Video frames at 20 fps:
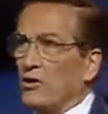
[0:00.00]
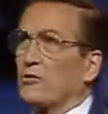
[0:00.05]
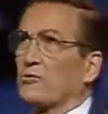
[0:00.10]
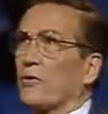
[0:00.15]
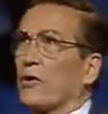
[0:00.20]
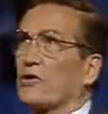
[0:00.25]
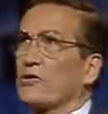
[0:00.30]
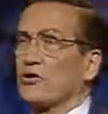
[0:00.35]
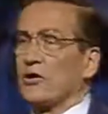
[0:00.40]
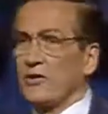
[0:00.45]
you're
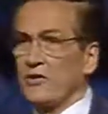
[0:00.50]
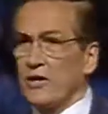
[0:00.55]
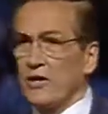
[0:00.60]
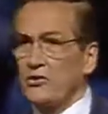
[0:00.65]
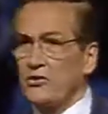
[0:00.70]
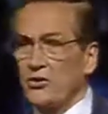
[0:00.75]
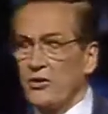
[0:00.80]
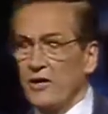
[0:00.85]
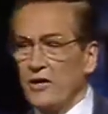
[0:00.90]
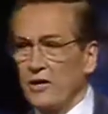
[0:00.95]
trusting the
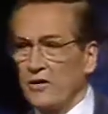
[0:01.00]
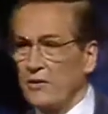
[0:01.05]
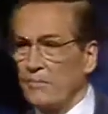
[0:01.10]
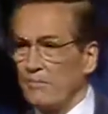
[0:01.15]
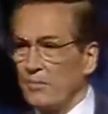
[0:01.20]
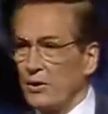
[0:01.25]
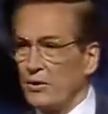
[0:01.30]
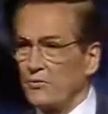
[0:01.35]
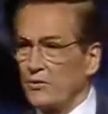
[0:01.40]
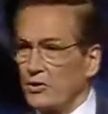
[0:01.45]
engineer
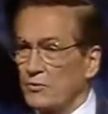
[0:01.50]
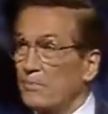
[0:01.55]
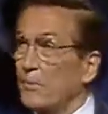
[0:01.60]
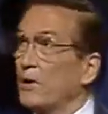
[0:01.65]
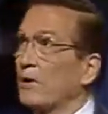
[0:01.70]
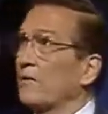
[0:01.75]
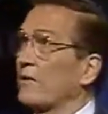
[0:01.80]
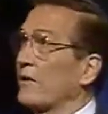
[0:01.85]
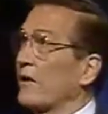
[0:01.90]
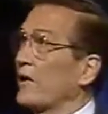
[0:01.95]
that built this
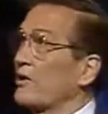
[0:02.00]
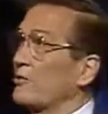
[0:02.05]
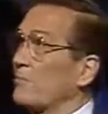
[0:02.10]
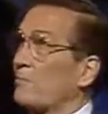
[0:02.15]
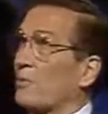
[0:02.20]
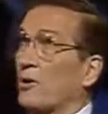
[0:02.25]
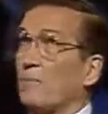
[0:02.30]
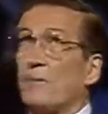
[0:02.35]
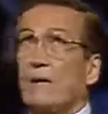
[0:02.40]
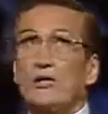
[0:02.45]
building. That's
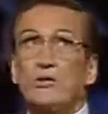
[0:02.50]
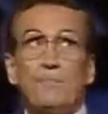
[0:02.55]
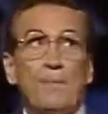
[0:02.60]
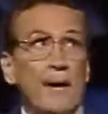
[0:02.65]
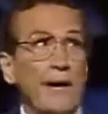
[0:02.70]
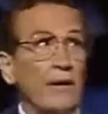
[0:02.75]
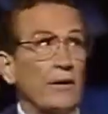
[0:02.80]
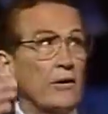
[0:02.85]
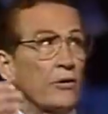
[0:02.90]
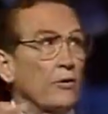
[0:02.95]
a pretty big
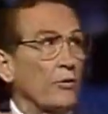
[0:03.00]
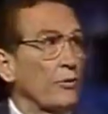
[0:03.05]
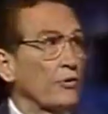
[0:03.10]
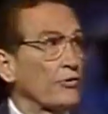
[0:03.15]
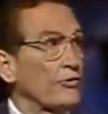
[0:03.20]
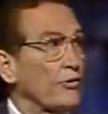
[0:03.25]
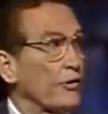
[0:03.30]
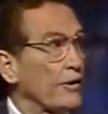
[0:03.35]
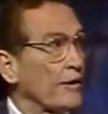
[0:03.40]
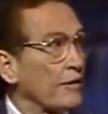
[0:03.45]
span
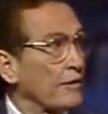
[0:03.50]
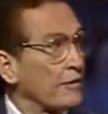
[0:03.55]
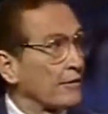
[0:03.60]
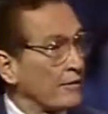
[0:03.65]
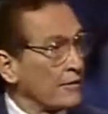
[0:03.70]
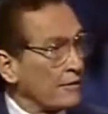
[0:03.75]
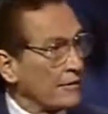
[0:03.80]
across there.